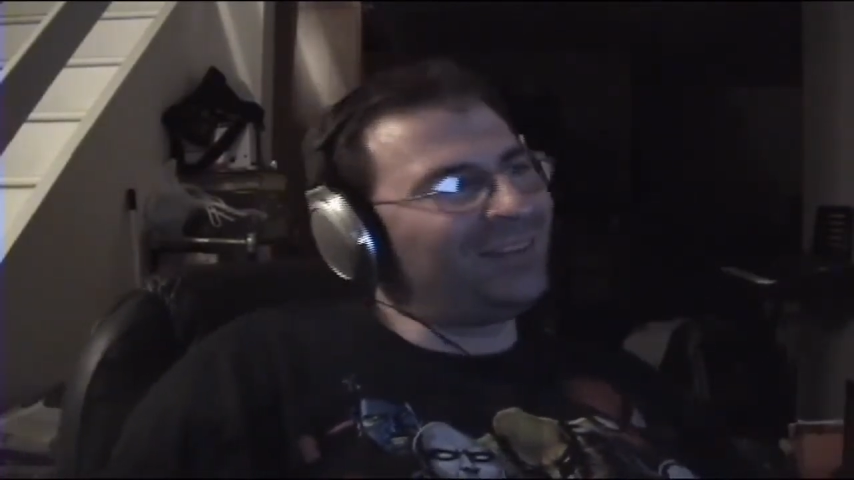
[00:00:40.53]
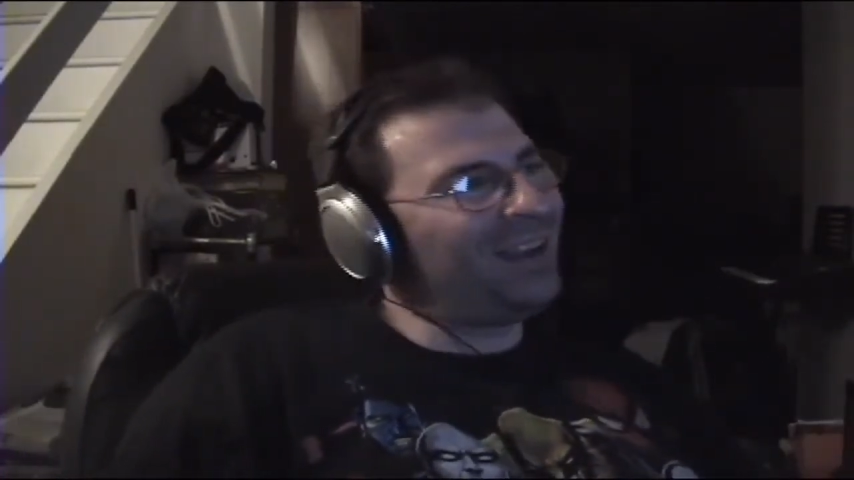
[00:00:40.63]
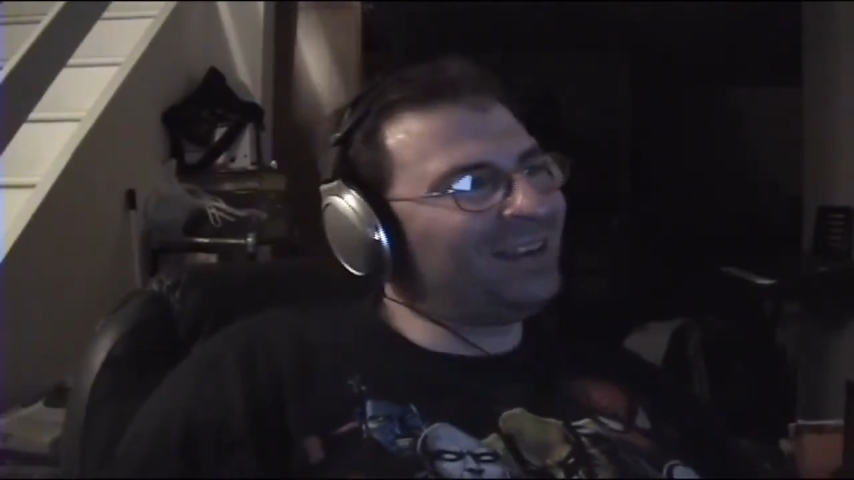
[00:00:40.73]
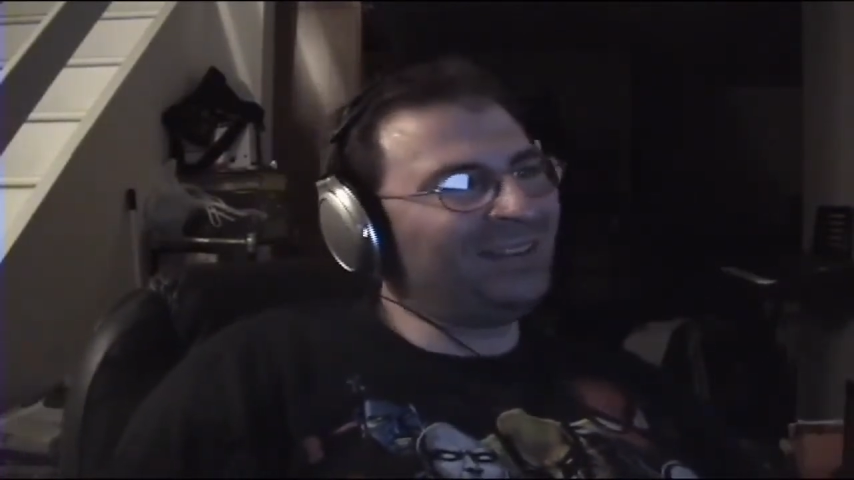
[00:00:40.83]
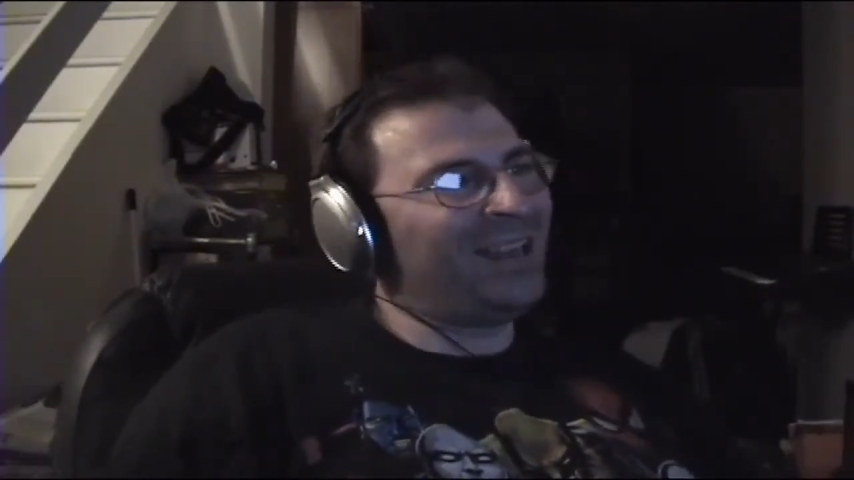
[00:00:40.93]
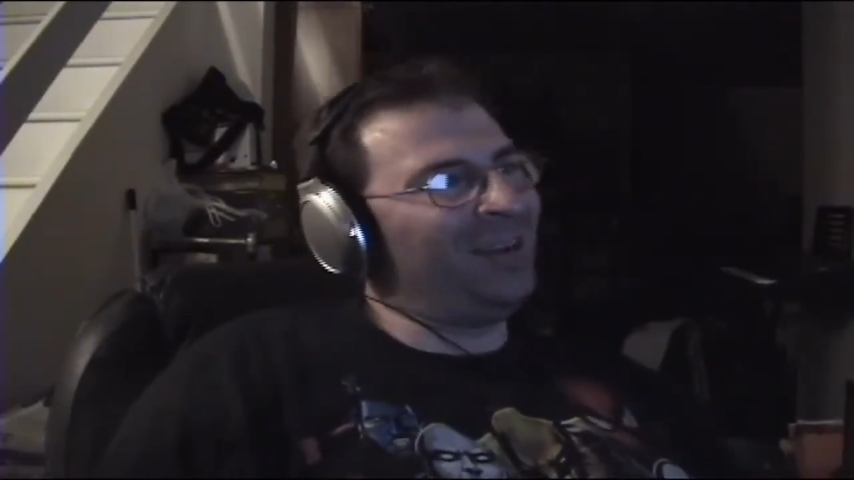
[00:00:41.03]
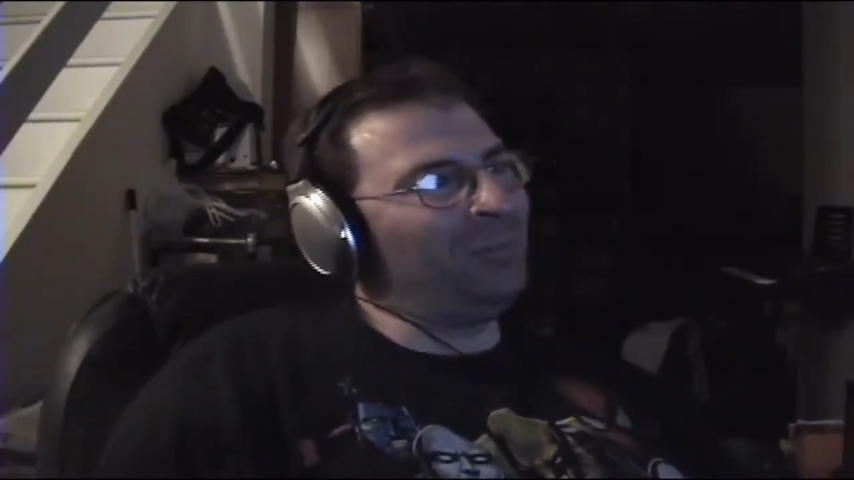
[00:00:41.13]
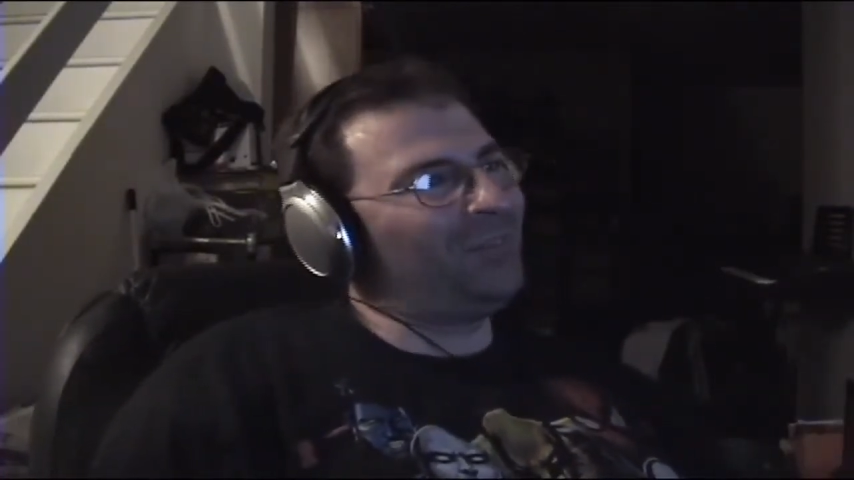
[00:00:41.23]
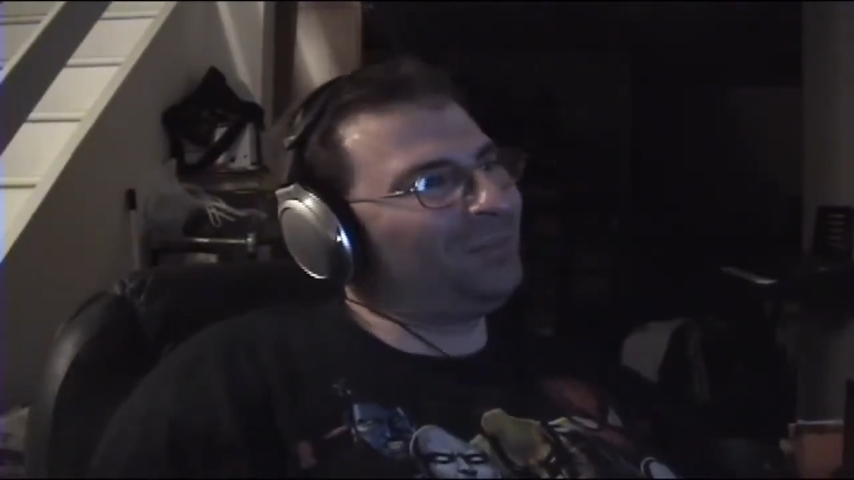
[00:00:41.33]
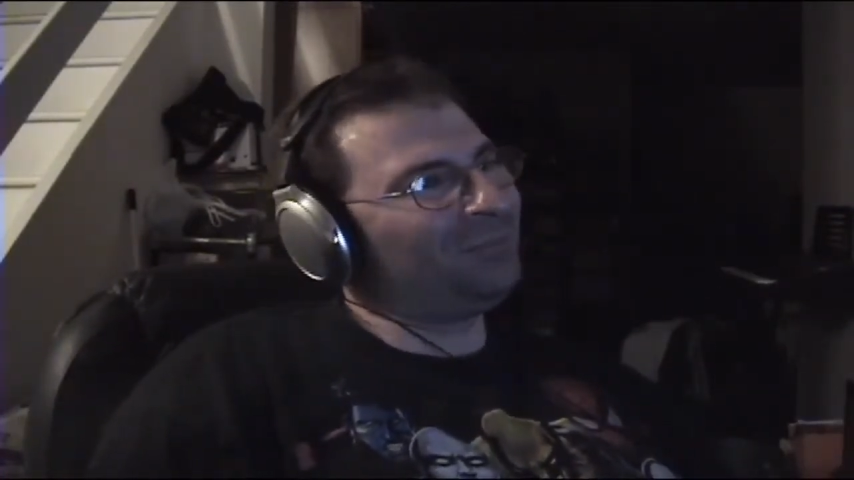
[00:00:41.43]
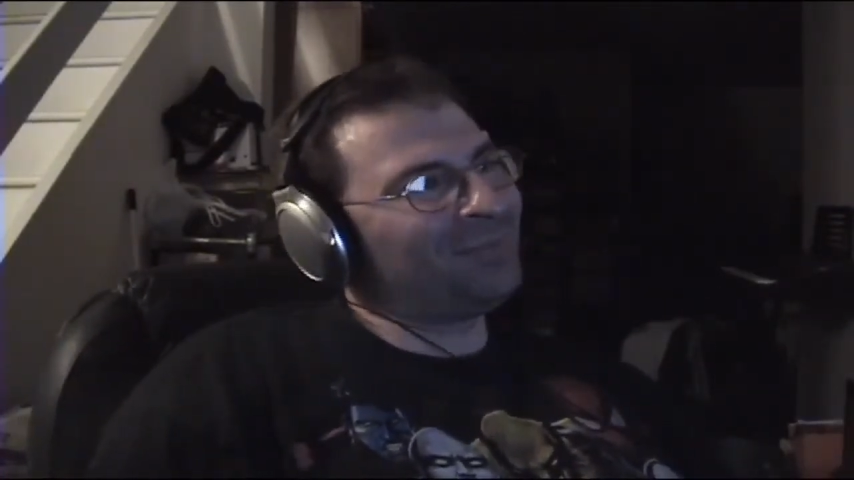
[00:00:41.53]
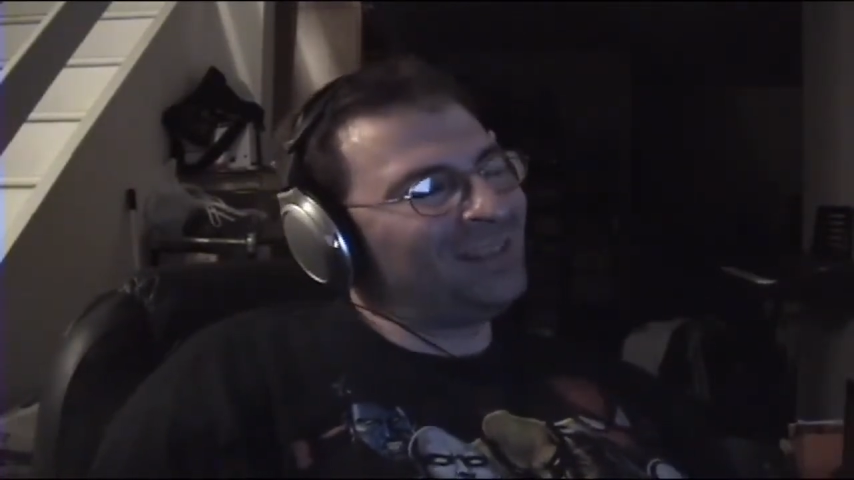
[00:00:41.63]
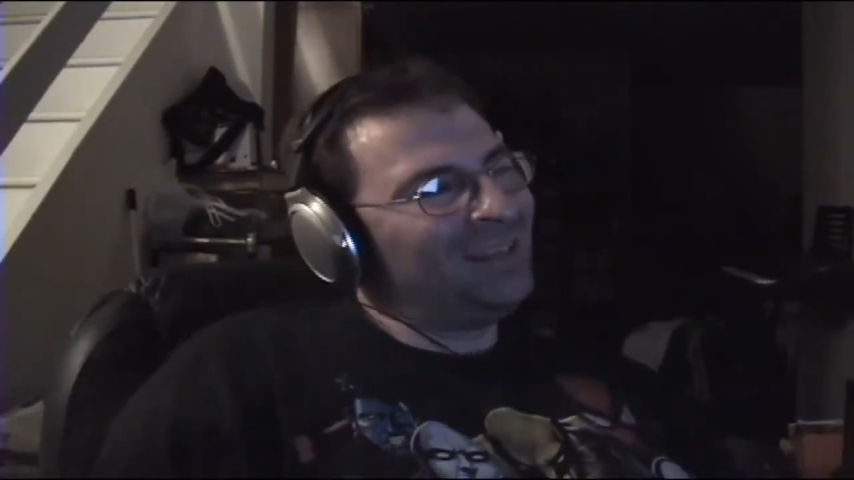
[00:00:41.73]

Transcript: and taking names.